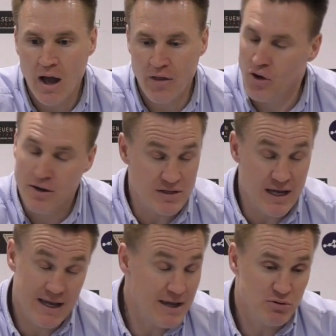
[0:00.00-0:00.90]
I thought
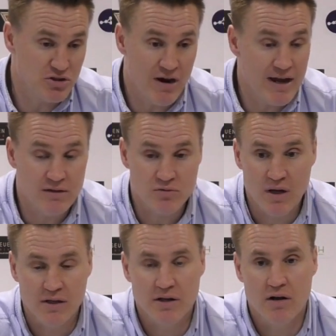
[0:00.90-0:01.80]
he was great as
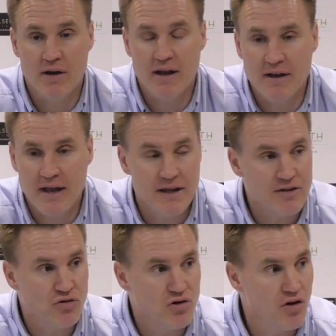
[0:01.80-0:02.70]
well, you know, and
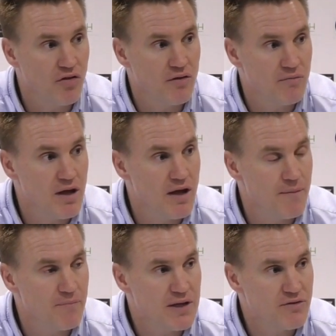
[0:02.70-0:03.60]
he took on
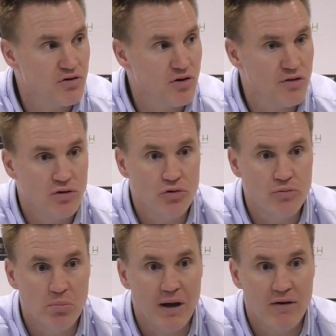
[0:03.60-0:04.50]
the
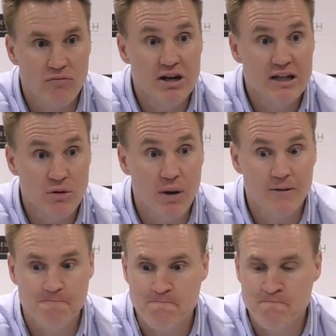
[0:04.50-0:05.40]
London pack really
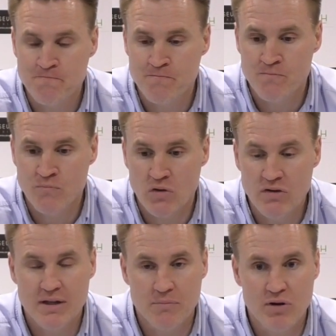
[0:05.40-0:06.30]
well.
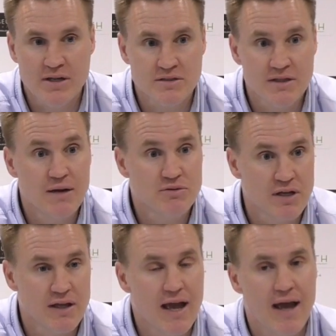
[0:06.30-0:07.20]
Really impressed. Yeah,
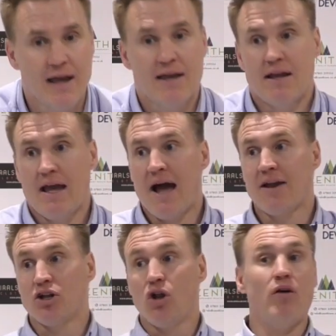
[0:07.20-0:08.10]
it
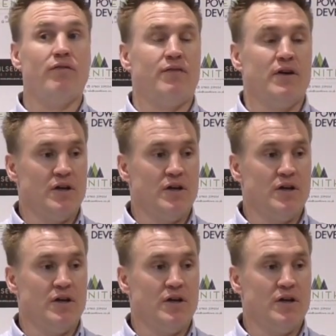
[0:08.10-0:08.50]
had a lot of